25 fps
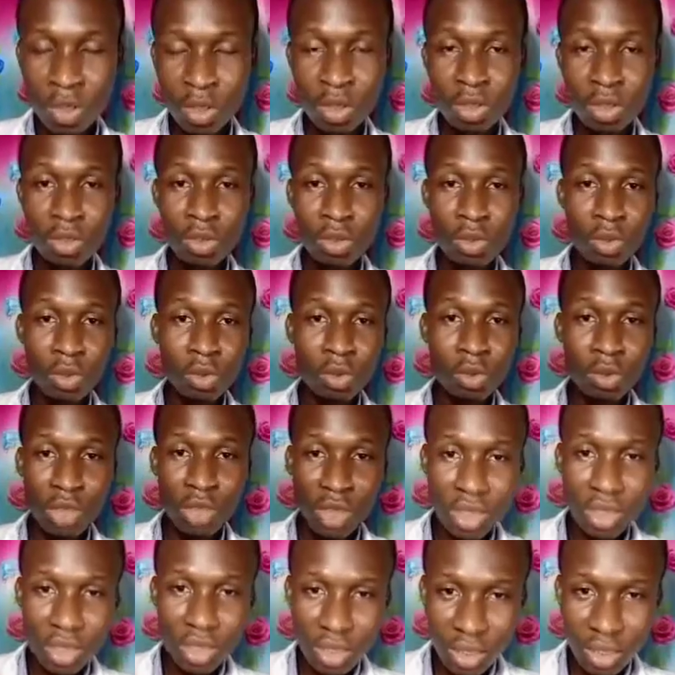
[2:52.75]
So
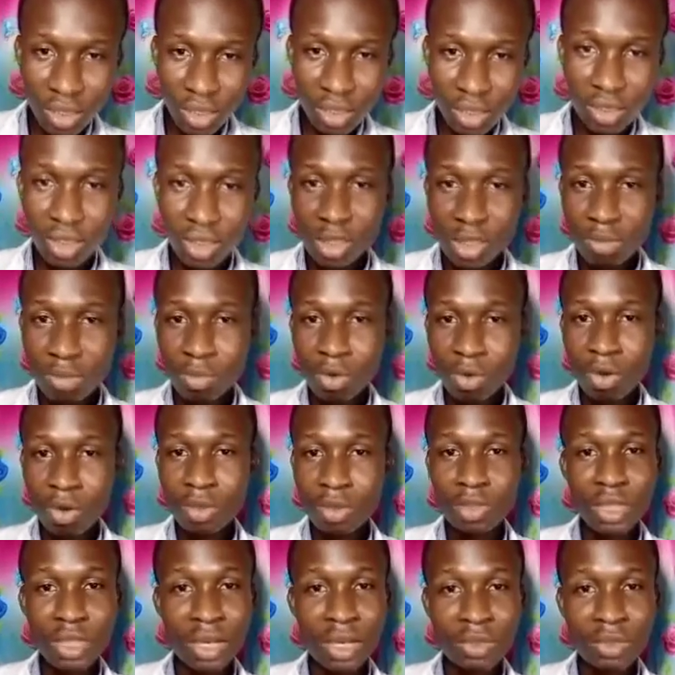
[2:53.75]
this boils
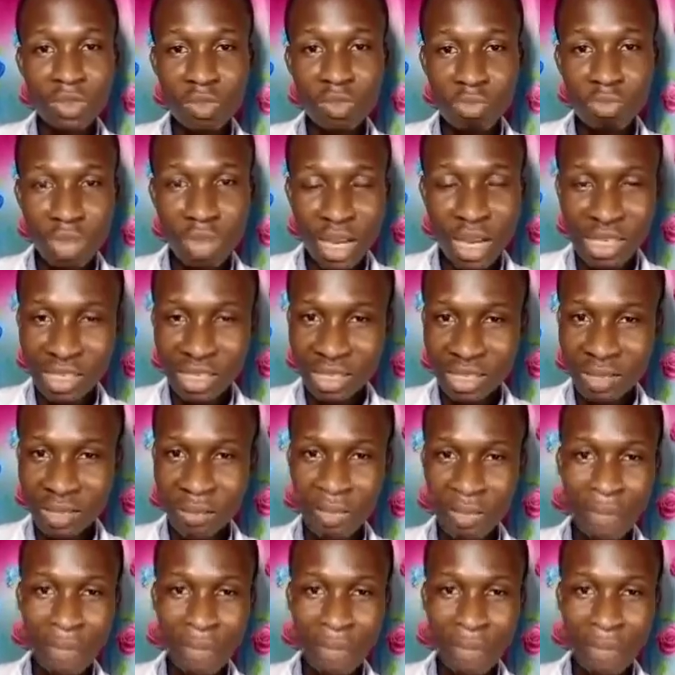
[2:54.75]
down to passion,